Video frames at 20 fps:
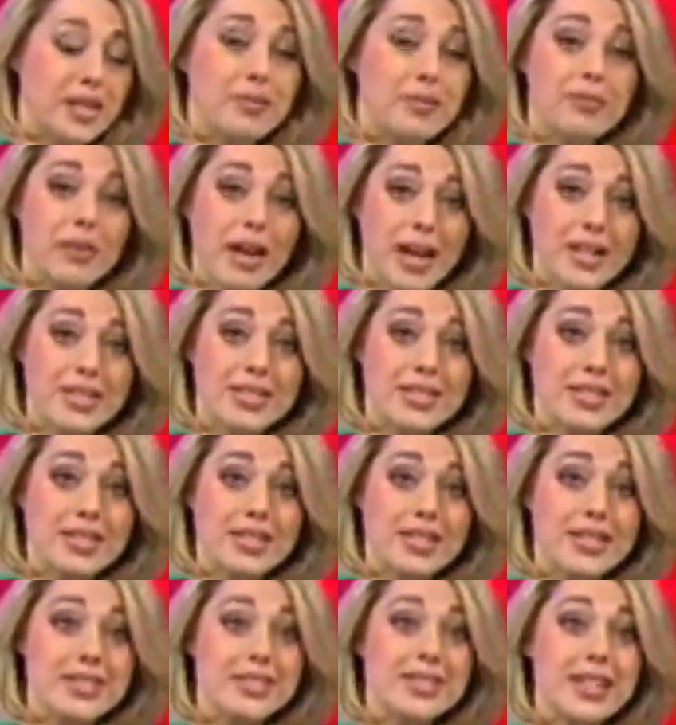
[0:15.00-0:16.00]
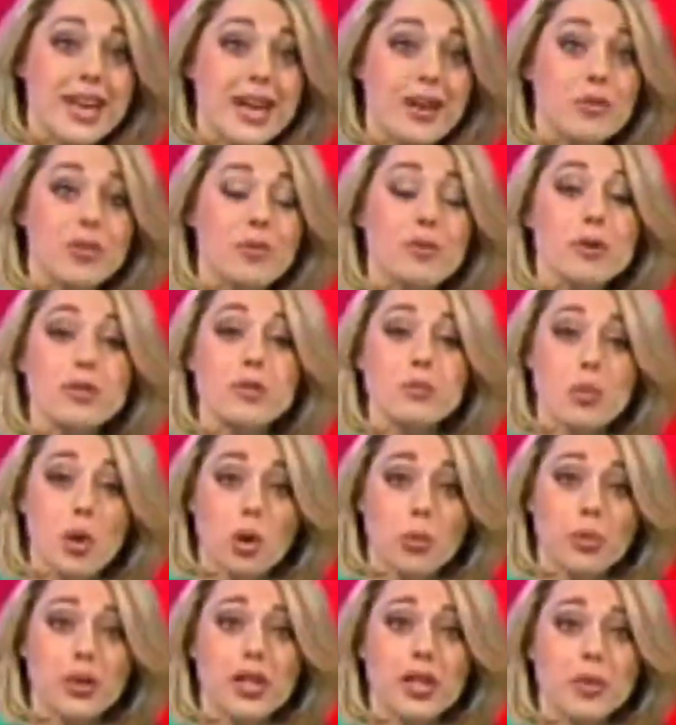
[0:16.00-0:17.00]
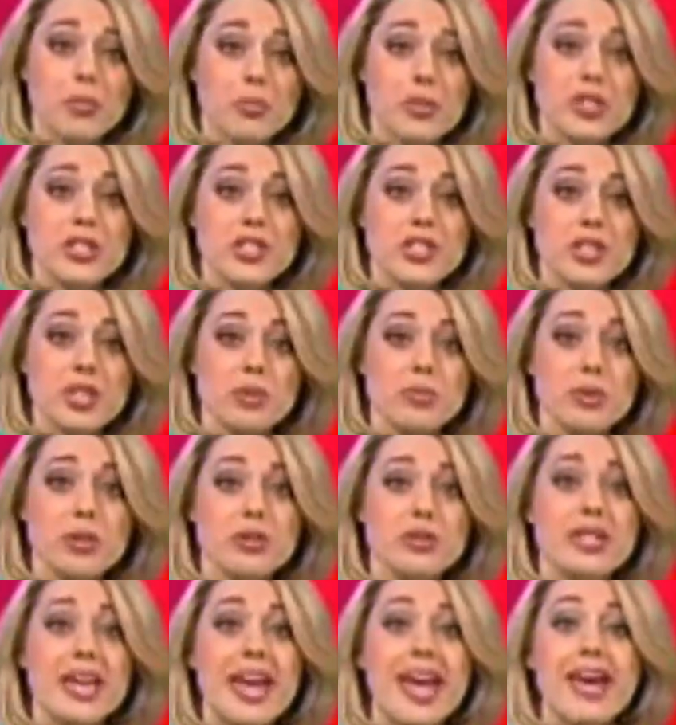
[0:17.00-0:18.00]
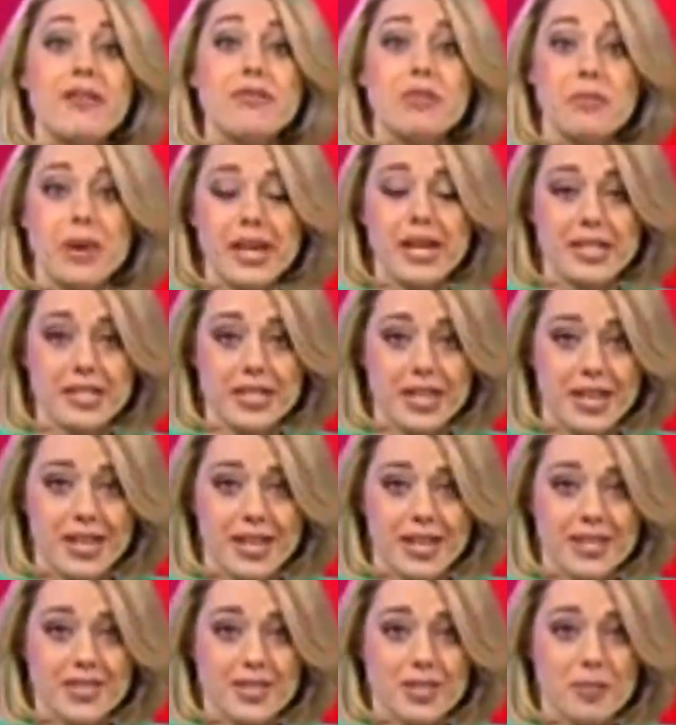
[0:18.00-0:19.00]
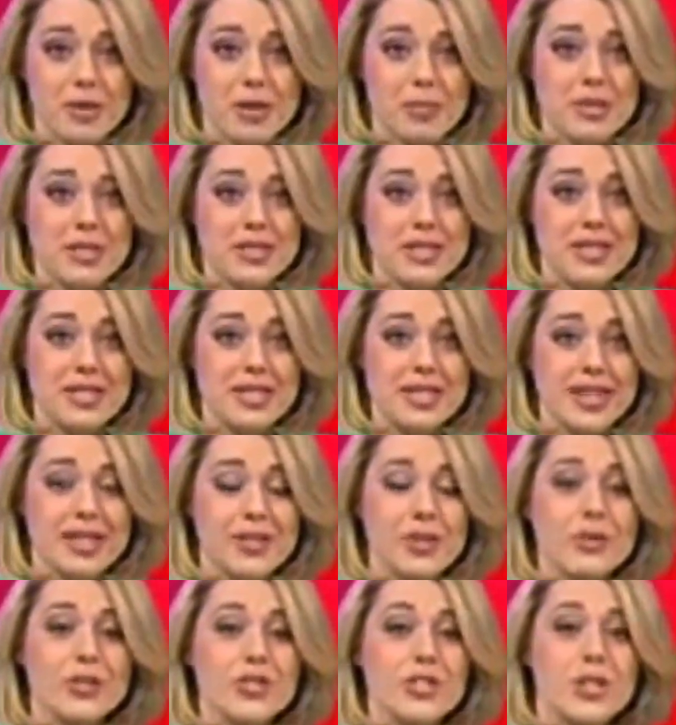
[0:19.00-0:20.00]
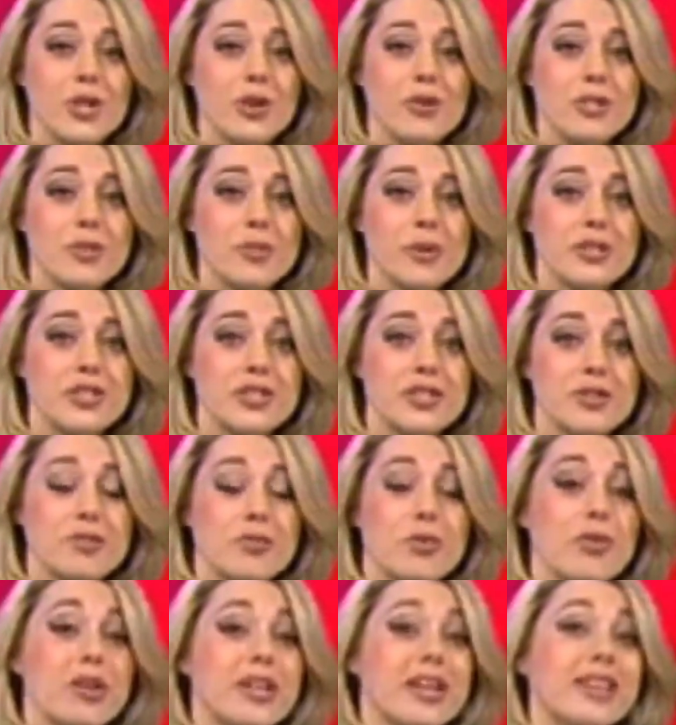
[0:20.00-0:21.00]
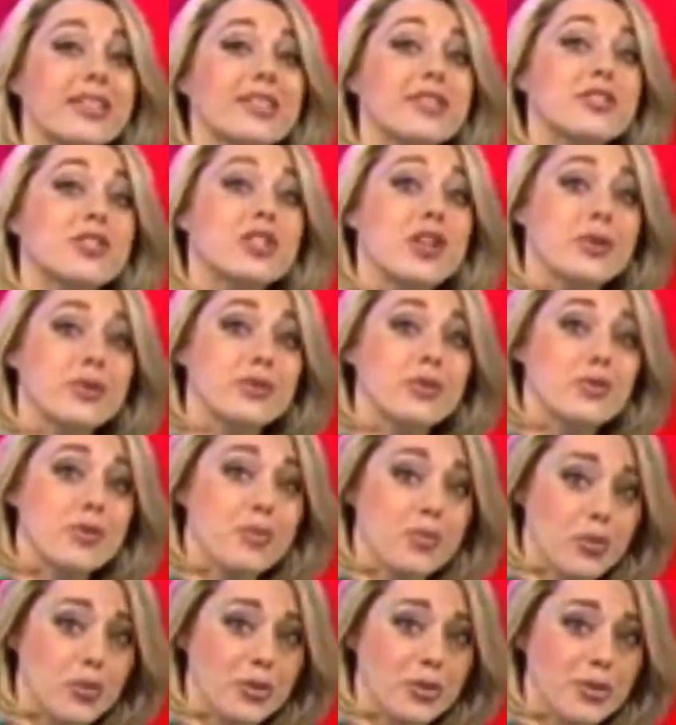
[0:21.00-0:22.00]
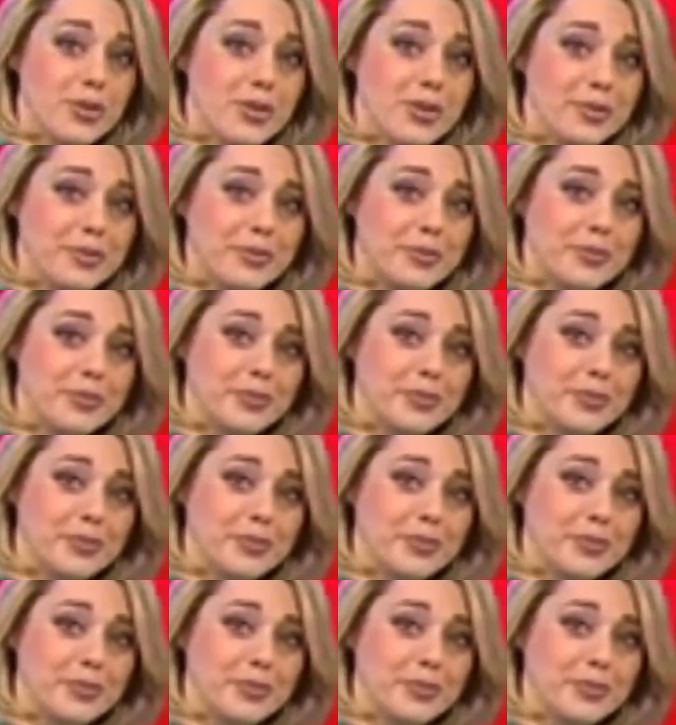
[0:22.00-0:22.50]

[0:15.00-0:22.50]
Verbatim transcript: In fact, it's now the most popular British computer ever made, as the BBC's technology correspondent Rory Cellan-Jones reports.